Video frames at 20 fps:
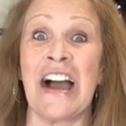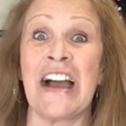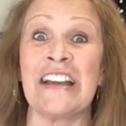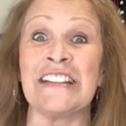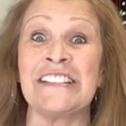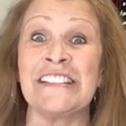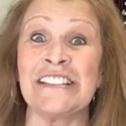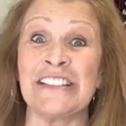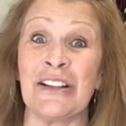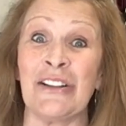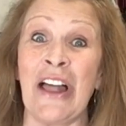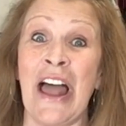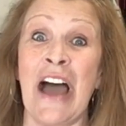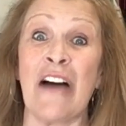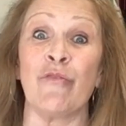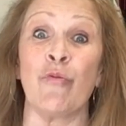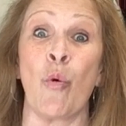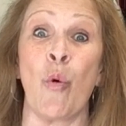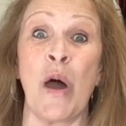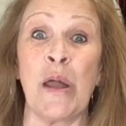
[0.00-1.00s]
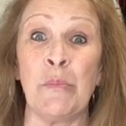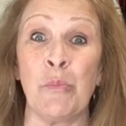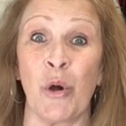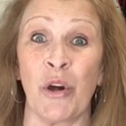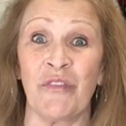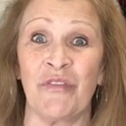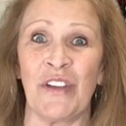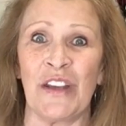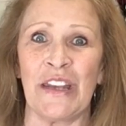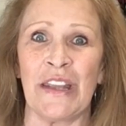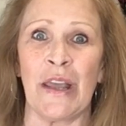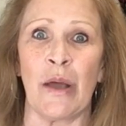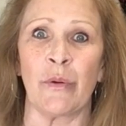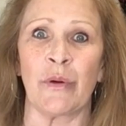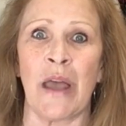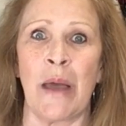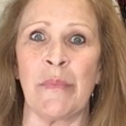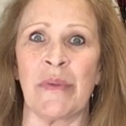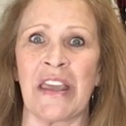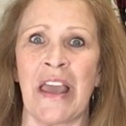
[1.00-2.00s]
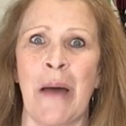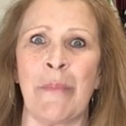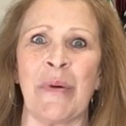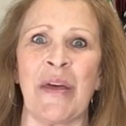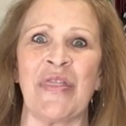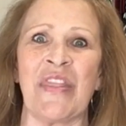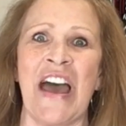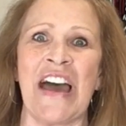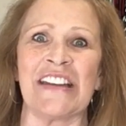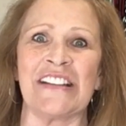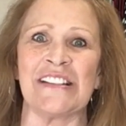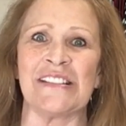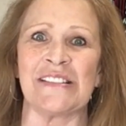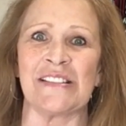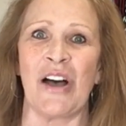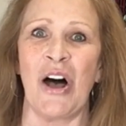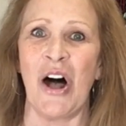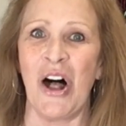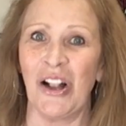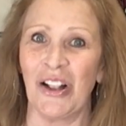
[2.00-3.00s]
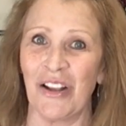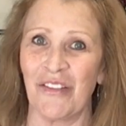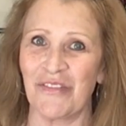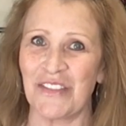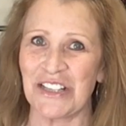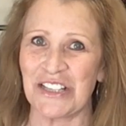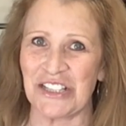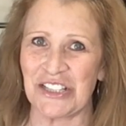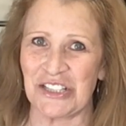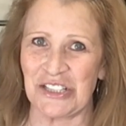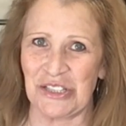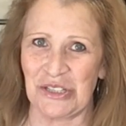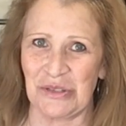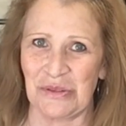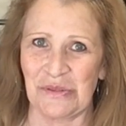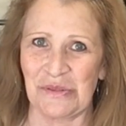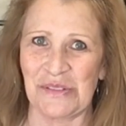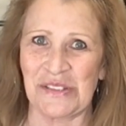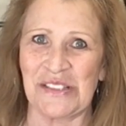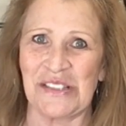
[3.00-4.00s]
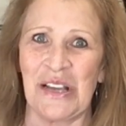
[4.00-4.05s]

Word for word: I still have one more video coming up, and that is all of the shoes.